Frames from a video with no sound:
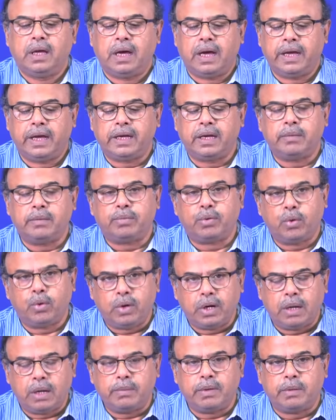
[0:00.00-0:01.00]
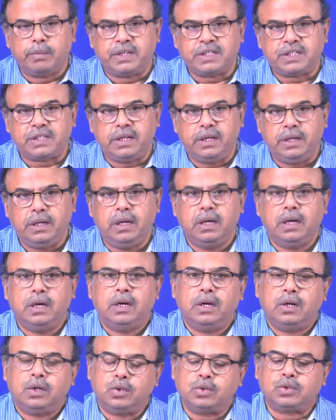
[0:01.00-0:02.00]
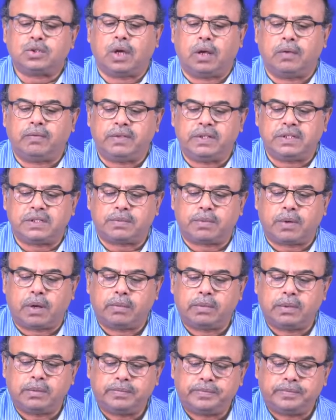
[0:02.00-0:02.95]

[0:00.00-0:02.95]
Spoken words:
I can program a machine to solve this problem.